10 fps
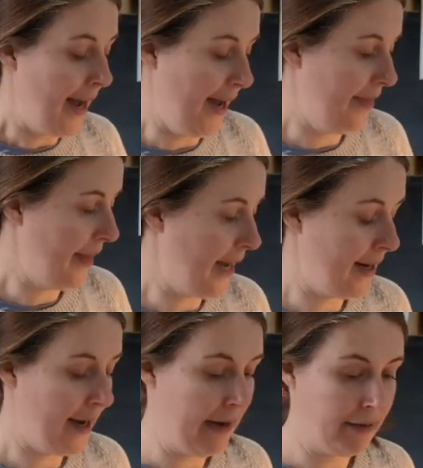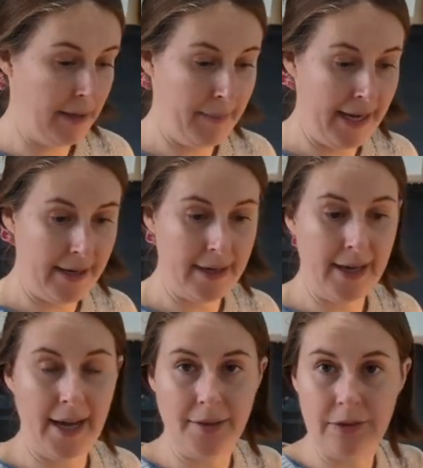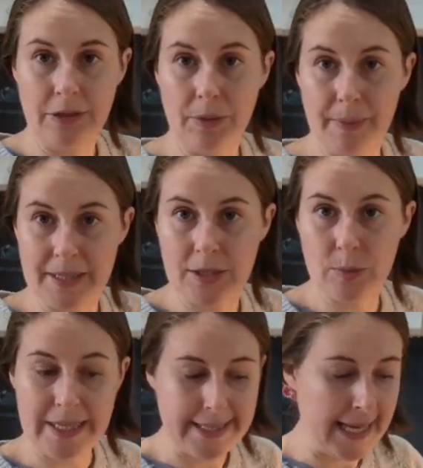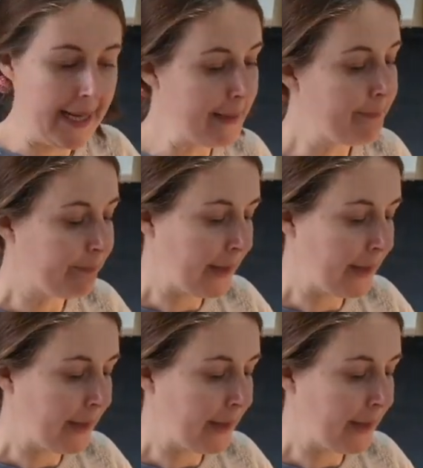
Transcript: and then I'll come in and do a bit of squeezing,